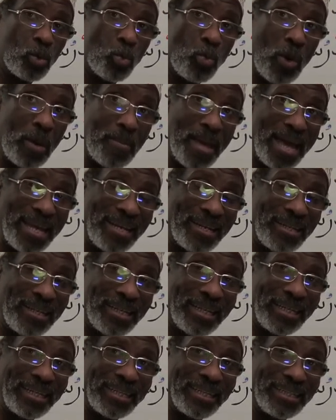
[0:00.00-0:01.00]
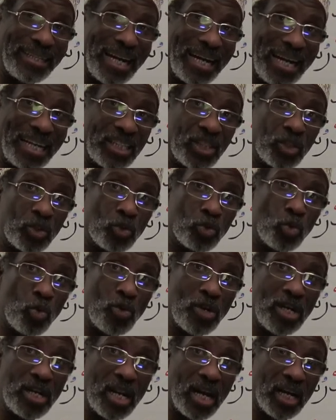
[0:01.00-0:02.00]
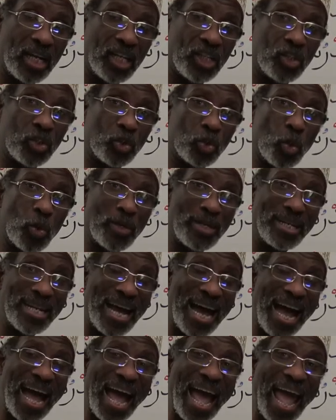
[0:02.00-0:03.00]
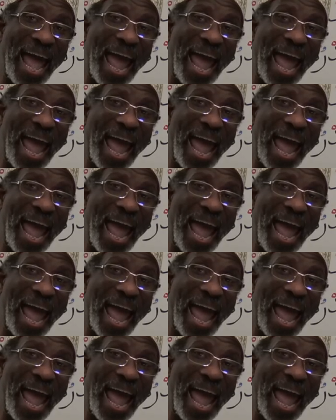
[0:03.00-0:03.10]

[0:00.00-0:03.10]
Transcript: women, darastunna is tunna